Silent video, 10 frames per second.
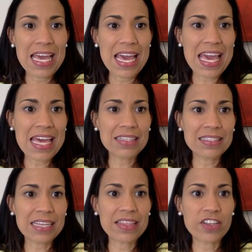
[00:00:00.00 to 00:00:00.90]

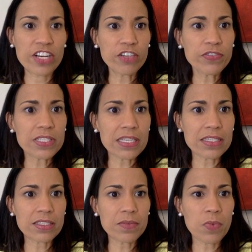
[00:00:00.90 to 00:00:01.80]
And in the nervous
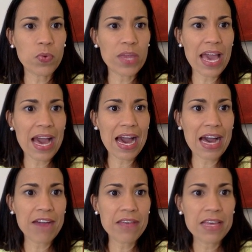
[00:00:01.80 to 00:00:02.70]
system, we
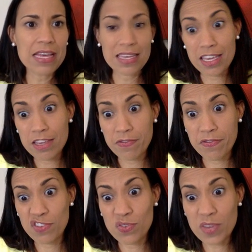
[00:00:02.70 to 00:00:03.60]
have, if
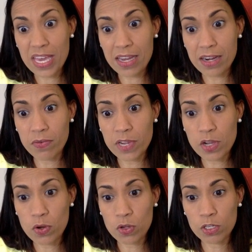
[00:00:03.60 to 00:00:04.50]
you can
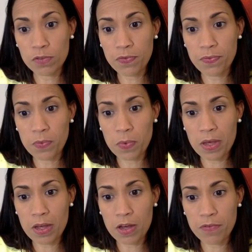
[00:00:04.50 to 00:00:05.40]
recall
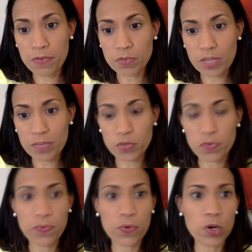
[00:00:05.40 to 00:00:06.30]
from chapter
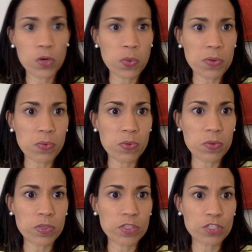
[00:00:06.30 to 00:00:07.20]
4, when we
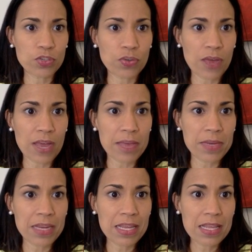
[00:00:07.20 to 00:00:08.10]
were
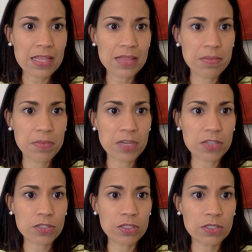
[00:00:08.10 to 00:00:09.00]
describing the
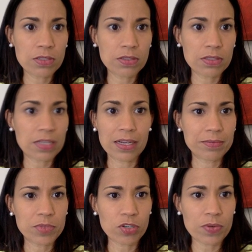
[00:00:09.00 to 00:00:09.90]
muscle,
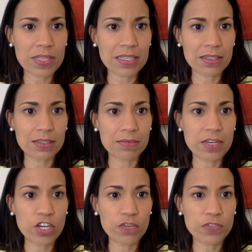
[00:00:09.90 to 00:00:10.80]
the
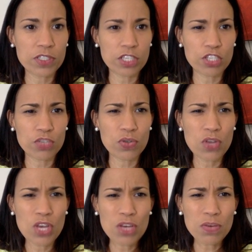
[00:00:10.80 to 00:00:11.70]
nervous tissue,
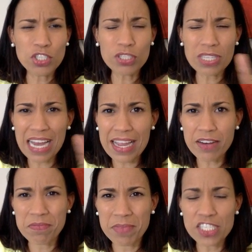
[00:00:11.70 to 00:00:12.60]
we just kind
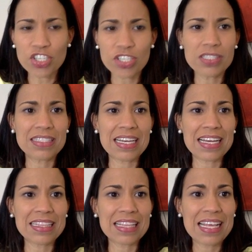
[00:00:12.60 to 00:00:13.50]
of mentioned
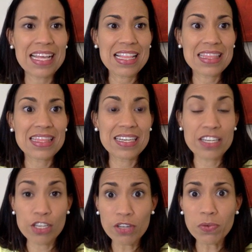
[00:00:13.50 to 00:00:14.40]
that the
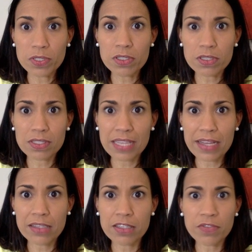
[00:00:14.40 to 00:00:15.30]
neurons,
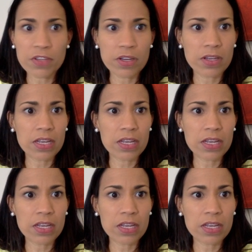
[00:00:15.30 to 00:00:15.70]
cells of the